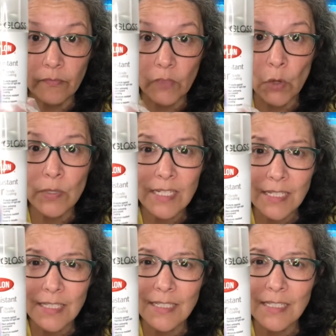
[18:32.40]

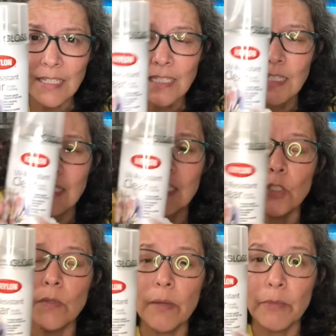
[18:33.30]
resistance sealant. This
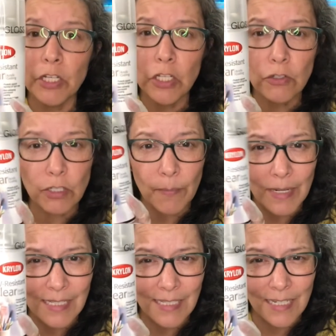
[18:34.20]
one I'm going to use on my
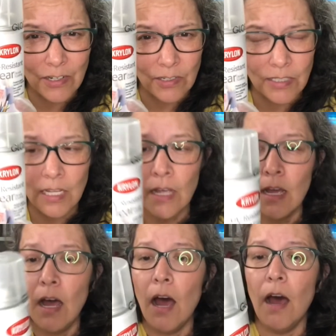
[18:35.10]
stickers.
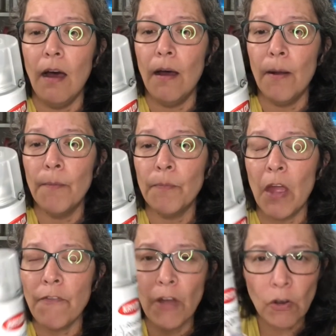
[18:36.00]
I
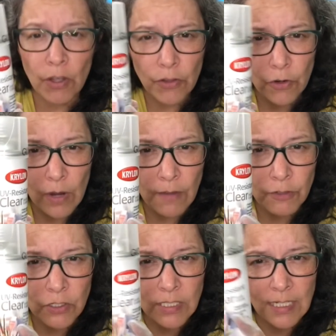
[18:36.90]
follow other
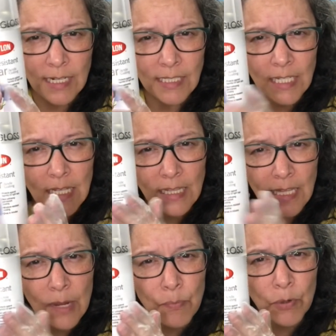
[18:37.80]
crafters and I see that
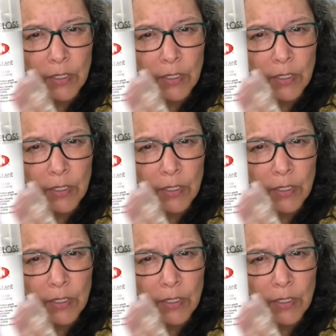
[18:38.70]
they put